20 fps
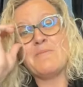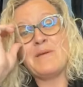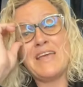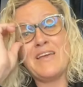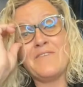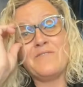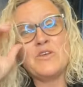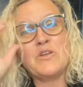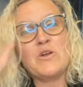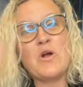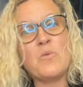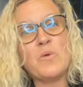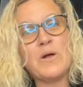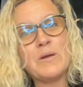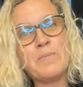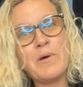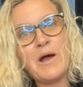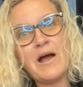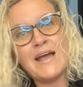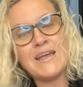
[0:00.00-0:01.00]
if you don't want to
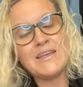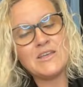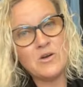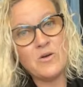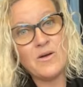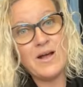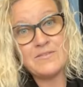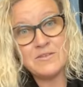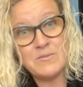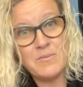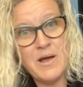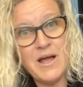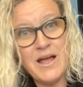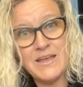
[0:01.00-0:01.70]
buy, you don't have to buy.